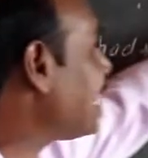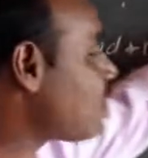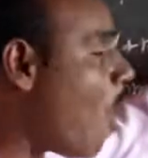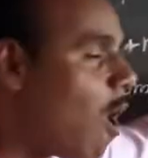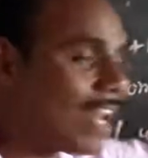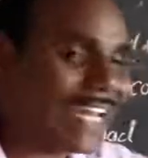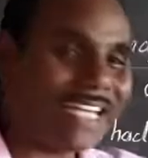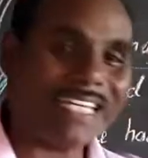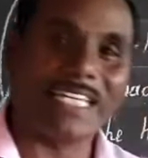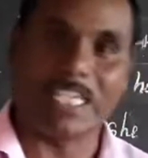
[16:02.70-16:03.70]
is
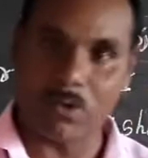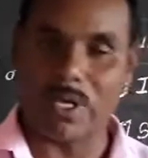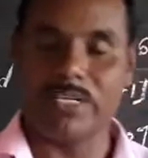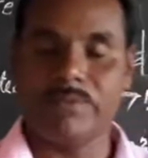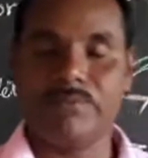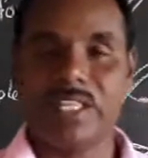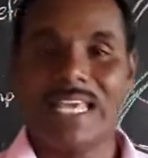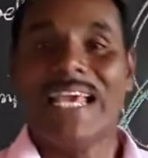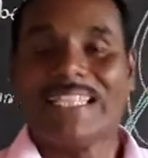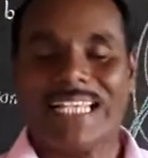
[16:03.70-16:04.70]
already given.
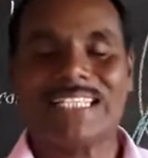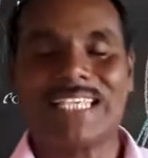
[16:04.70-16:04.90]
Then